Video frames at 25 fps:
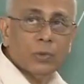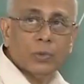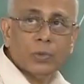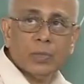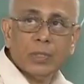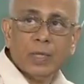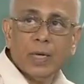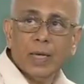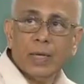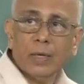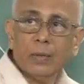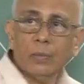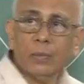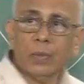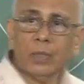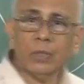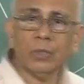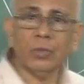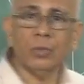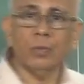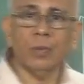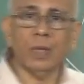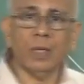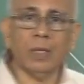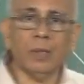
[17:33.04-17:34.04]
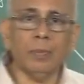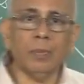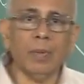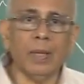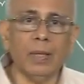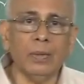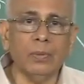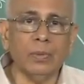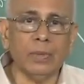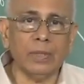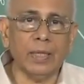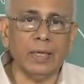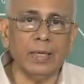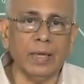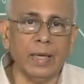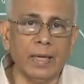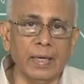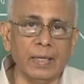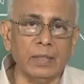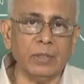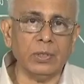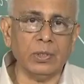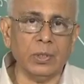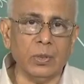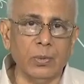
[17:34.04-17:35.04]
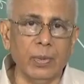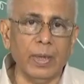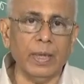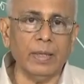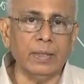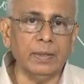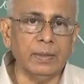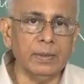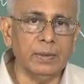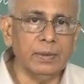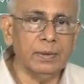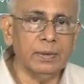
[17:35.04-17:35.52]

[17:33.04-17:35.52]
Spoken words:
looks like once you multiply with an x squared,